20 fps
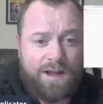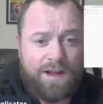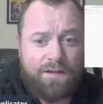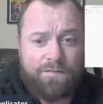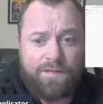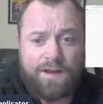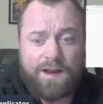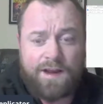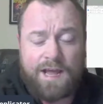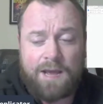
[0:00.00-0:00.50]

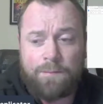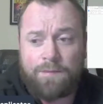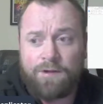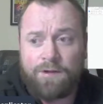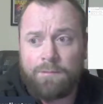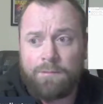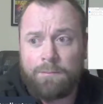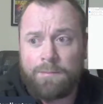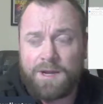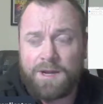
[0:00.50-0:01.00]
have that
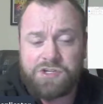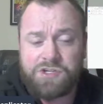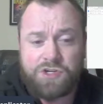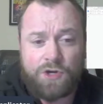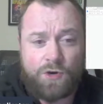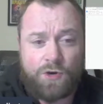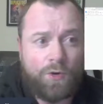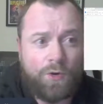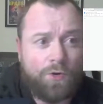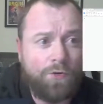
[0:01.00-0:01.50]
happen much
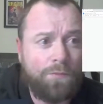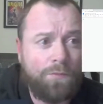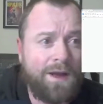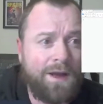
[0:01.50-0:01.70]
at all.